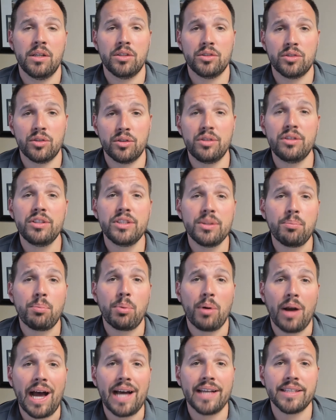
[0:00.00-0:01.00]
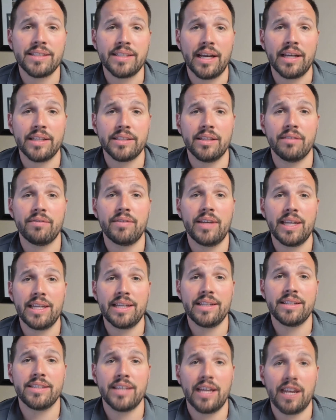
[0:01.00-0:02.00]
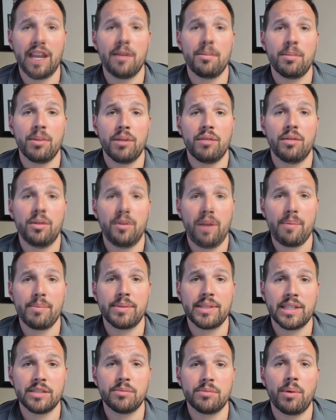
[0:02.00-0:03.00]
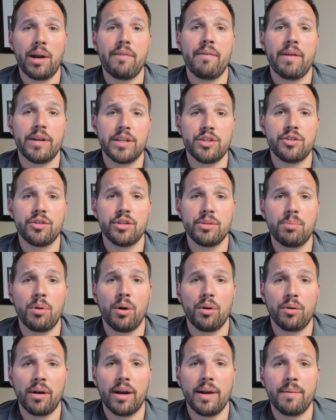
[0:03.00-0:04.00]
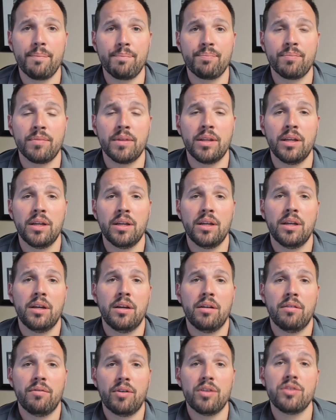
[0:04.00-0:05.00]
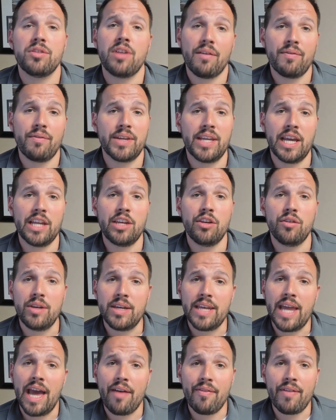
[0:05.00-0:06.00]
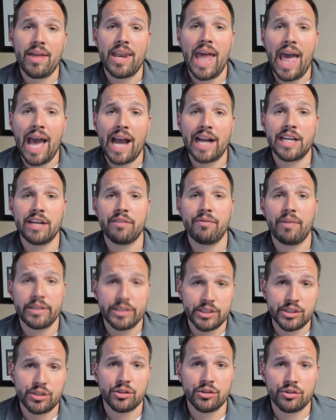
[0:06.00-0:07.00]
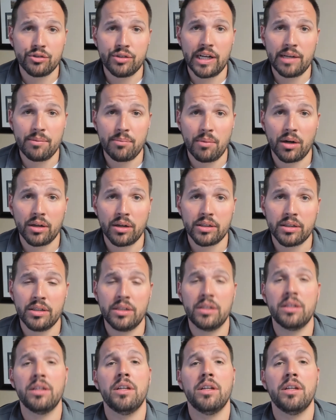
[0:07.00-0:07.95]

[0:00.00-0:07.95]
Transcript: So there's a process of getting set up through Amazon's brand registry program. First off, again, you need to have that active registered trademark.